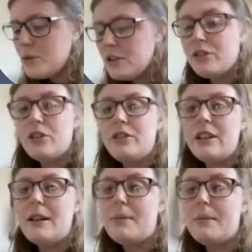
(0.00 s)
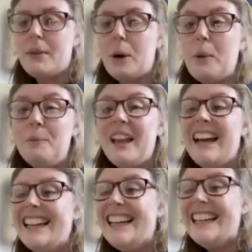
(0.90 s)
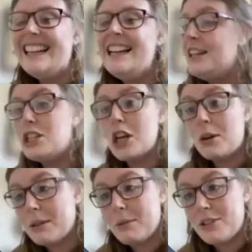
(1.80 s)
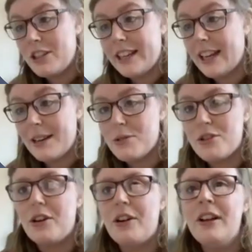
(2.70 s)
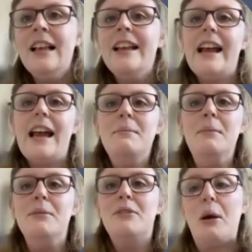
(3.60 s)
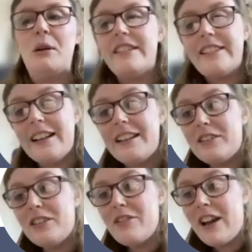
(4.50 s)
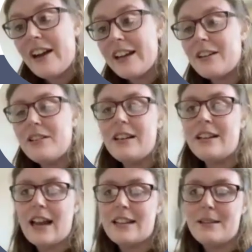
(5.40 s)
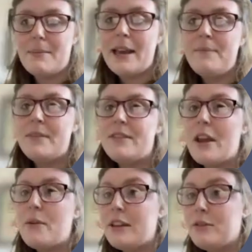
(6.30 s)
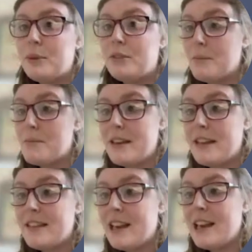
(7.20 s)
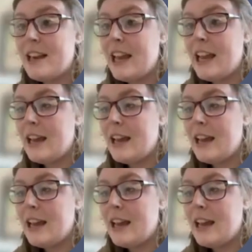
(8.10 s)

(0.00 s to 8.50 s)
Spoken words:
So discussing it. Oh, You don't want to watch it again, I'm sure. So understanding cervical anatomy. So this was something that,